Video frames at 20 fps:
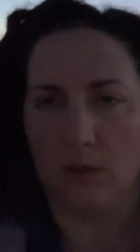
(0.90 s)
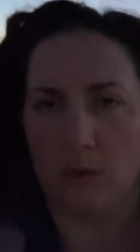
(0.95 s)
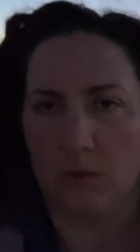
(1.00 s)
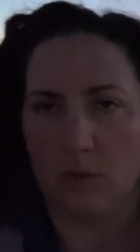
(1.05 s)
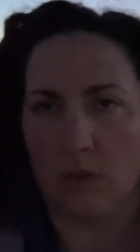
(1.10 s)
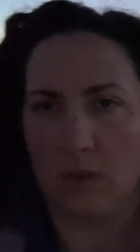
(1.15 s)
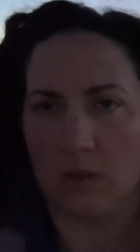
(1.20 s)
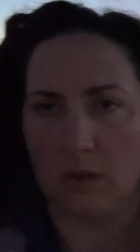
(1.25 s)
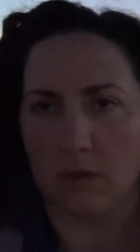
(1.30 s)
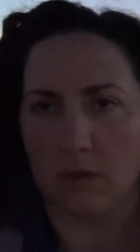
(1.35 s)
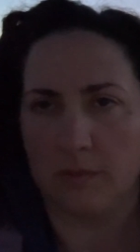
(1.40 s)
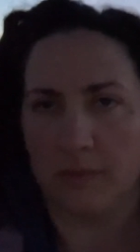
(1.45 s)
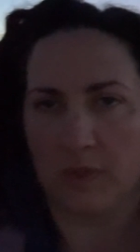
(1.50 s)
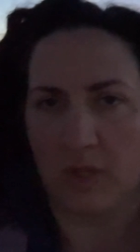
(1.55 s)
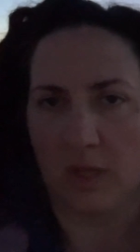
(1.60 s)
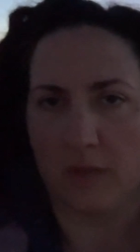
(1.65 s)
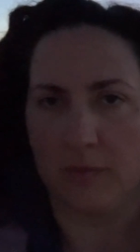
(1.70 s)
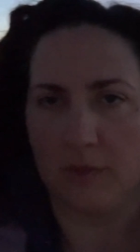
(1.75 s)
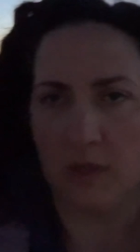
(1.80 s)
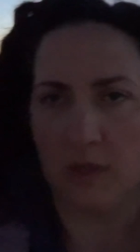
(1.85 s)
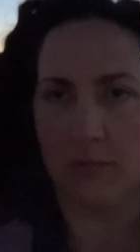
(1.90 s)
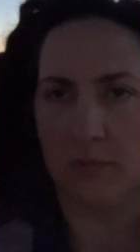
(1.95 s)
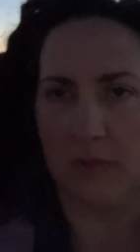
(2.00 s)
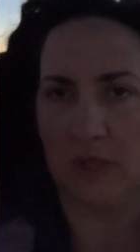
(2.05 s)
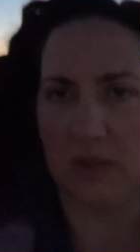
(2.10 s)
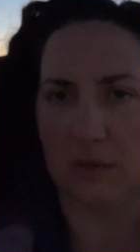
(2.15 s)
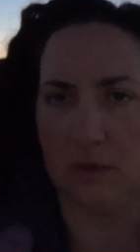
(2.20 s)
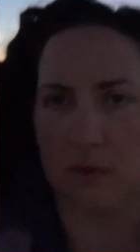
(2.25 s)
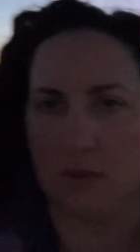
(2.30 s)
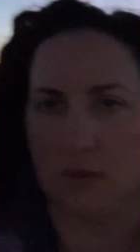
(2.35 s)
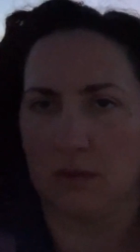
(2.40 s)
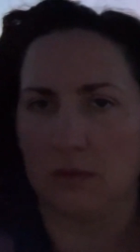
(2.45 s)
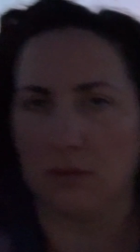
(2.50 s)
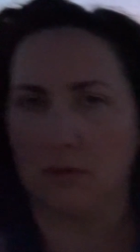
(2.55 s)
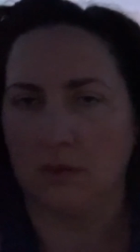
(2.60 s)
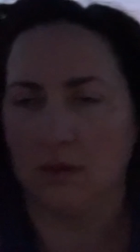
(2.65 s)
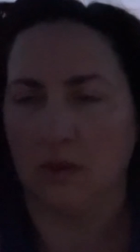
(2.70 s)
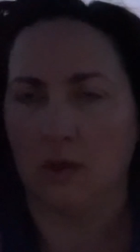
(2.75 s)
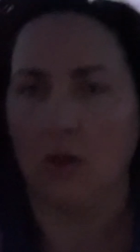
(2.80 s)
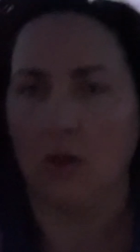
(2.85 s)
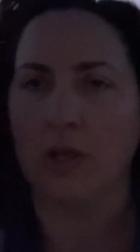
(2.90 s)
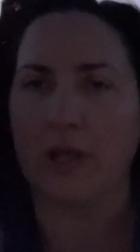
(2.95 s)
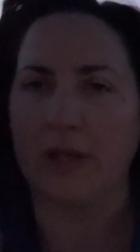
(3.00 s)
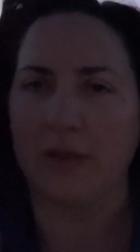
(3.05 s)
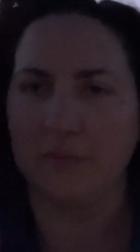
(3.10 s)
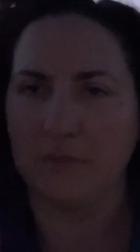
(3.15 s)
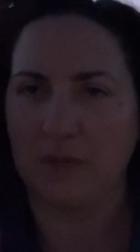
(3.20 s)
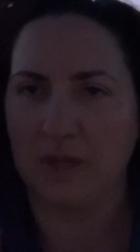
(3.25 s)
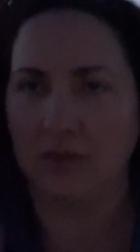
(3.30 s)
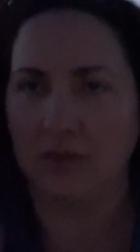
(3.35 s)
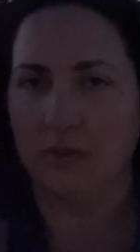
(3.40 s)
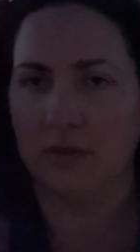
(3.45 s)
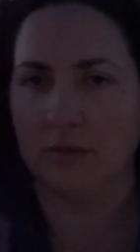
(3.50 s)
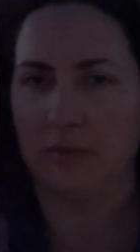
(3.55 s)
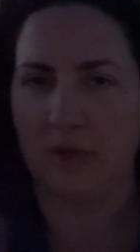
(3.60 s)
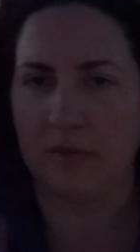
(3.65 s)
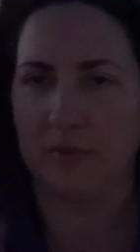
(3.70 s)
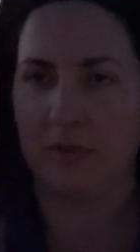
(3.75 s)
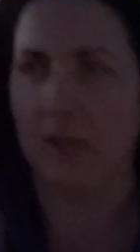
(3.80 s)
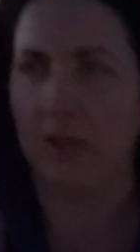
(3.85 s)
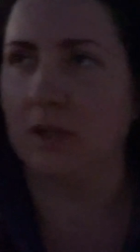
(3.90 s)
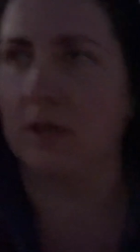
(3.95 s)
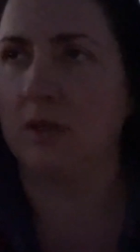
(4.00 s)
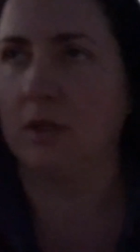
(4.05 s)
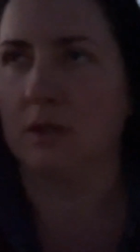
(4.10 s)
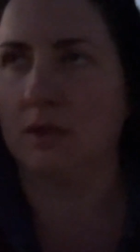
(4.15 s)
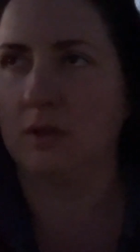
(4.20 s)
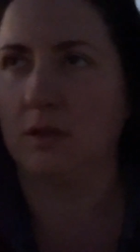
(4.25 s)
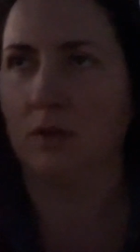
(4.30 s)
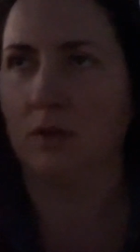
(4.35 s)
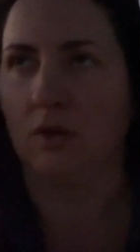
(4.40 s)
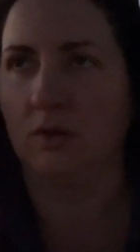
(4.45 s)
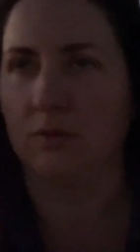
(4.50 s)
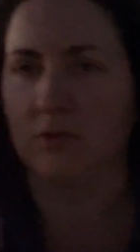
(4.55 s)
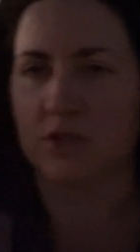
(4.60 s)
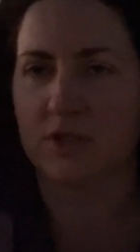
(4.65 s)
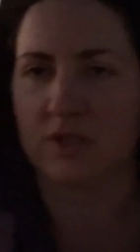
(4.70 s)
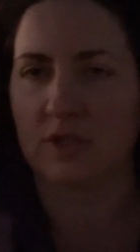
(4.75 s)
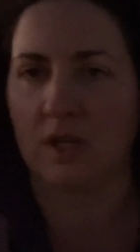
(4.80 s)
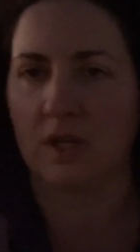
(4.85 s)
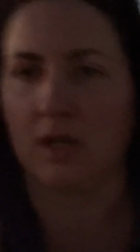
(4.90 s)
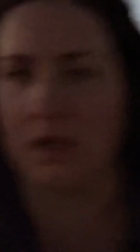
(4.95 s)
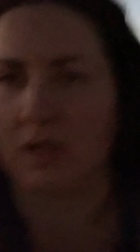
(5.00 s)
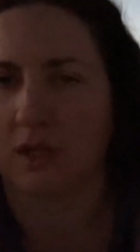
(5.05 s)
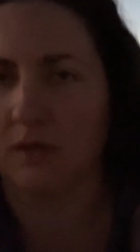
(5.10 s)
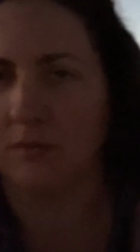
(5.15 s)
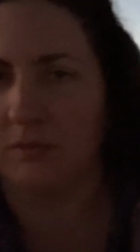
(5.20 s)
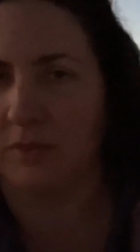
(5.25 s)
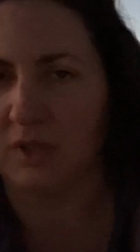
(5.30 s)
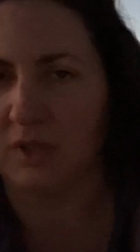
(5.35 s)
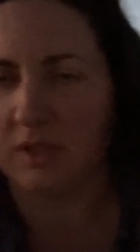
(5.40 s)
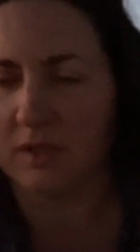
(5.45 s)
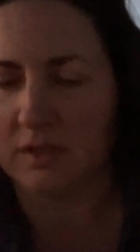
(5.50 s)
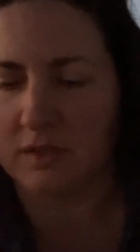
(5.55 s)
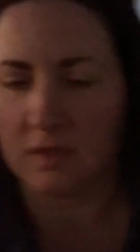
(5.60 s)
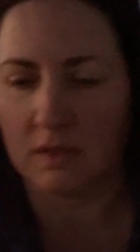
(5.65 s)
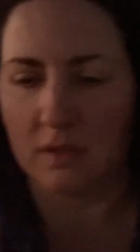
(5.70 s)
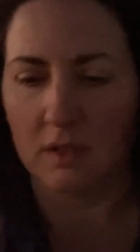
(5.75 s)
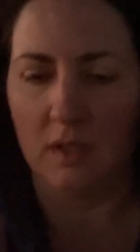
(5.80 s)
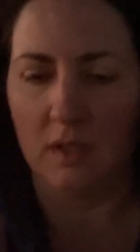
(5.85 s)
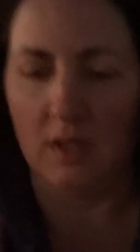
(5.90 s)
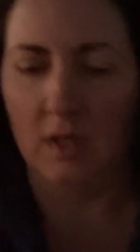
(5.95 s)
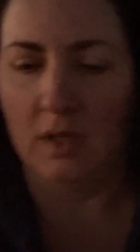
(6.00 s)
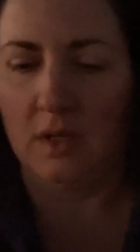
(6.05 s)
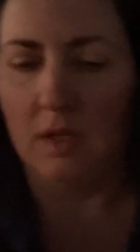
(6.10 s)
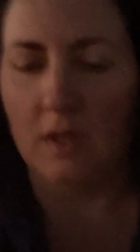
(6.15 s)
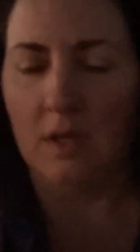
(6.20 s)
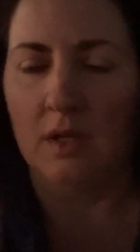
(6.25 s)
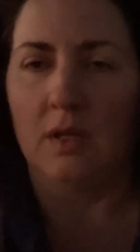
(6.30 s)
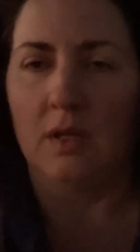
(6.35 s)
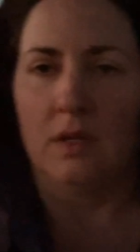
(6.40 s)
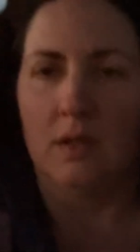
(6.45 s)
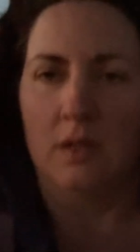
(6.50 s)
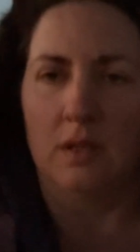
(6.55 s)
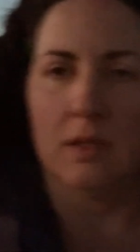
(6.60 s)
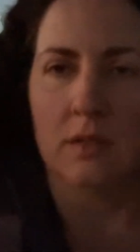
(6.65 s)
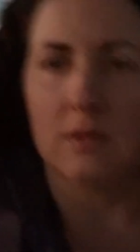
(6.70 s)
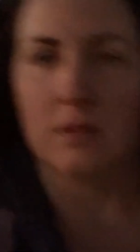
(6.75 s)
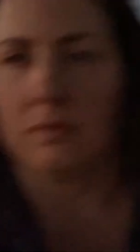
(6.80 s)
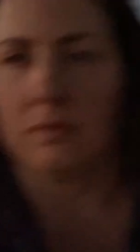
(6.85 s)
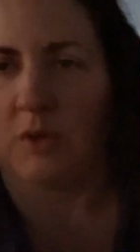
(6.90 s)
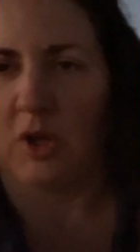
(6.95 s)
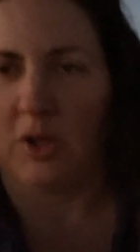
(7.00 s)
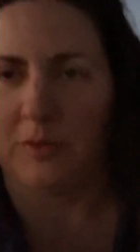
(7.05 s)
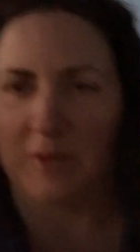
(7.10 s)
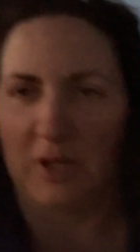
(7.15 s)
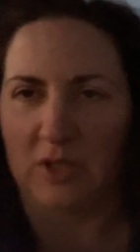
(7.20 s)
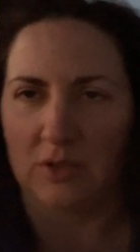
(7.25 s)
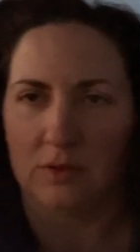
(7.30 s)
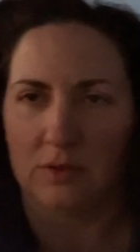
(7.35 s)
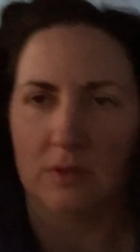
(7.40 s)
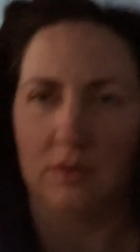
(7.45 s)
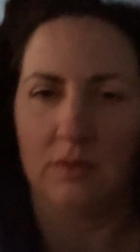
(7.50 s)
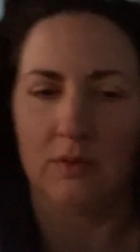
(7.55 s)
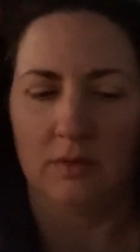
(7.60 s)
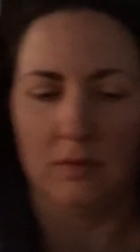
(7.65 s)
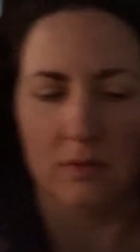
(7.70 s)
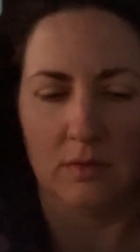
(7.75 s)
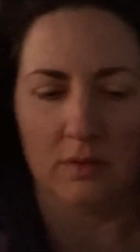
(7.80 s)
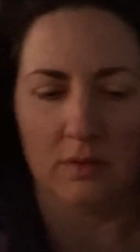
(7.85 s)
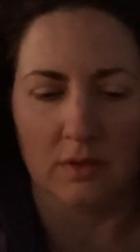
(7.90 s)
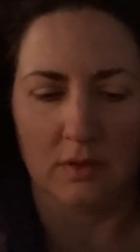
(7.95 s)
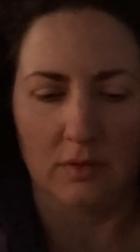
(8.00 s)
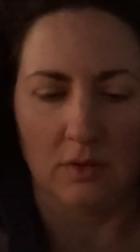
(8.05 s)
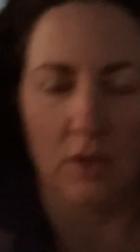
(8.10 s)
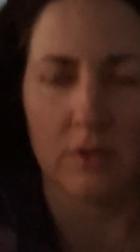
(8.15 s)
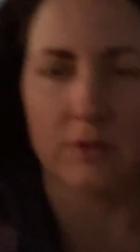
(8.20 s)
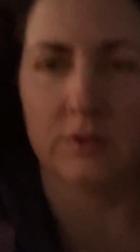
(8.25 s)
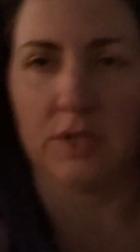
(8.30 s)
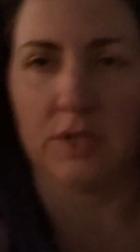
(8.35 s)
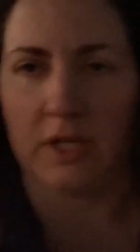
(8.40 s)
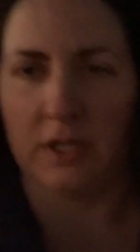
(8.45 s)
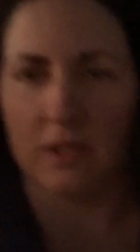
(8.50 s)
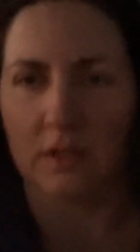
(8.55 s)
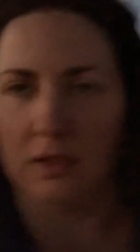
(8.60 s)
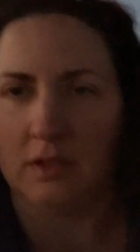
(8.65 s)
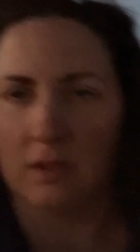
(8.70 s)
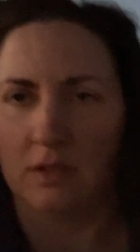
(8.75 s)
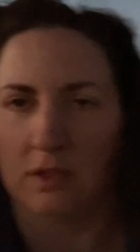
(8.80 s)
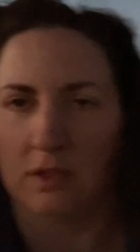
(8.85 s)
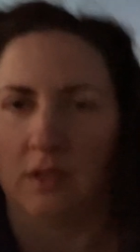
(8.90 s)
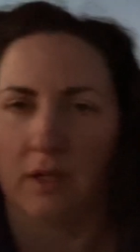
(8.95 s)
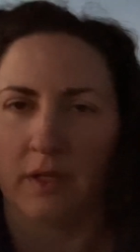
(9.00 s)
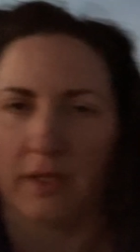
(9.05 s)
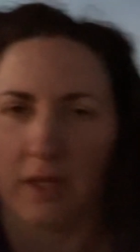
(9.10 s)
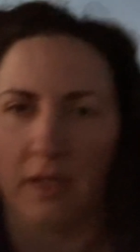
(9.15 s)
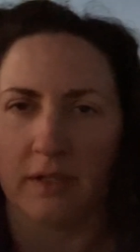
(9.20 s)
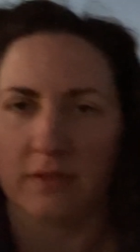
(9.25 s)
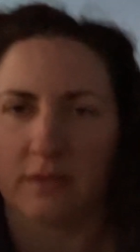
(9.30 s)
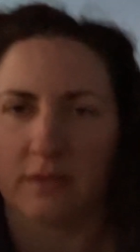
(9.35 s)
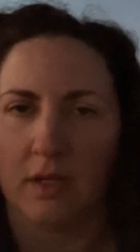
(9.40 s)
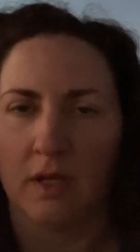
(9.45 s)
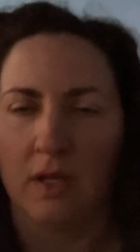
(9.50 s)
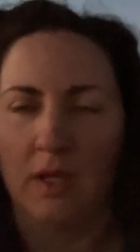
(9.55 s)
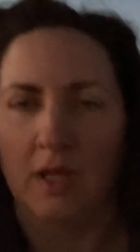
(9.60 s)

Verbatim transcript: Well, I'm climbing a mountain. Okay, mountain might be overstating it, but it's a small mountain or a large hill, I guess.